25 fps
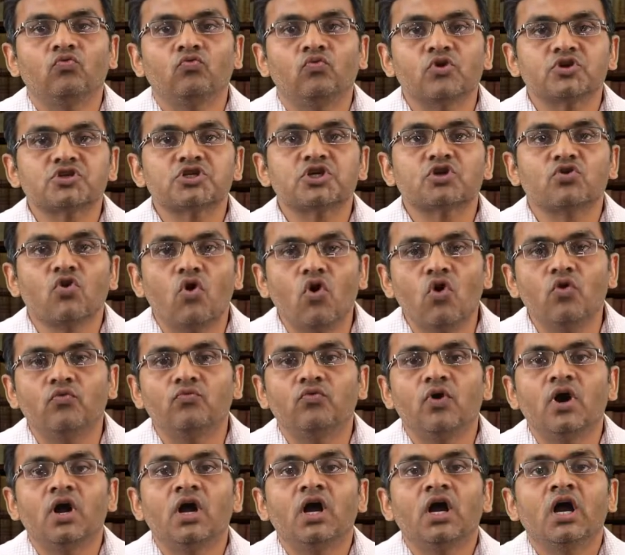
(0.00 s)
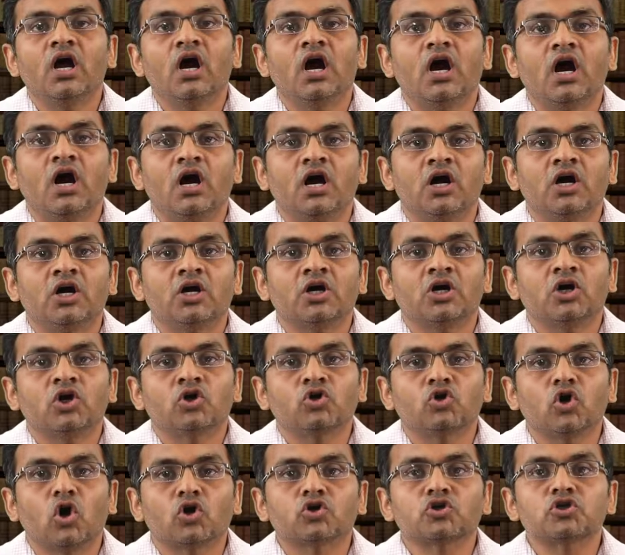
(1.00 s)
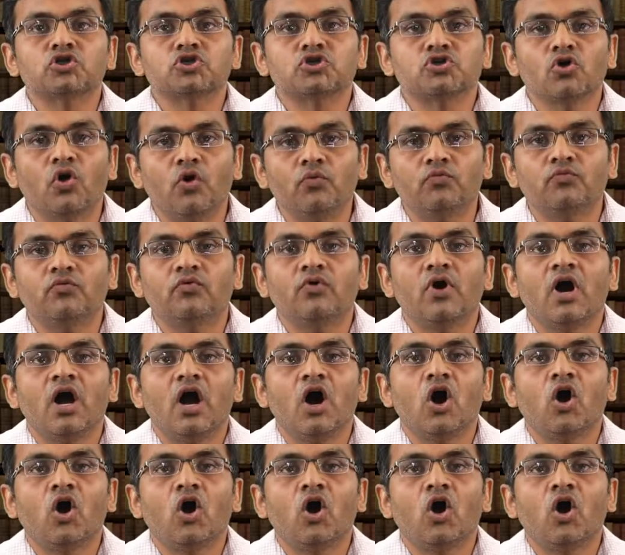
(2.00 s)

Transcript: Voeikov, uh, Dokuchaev,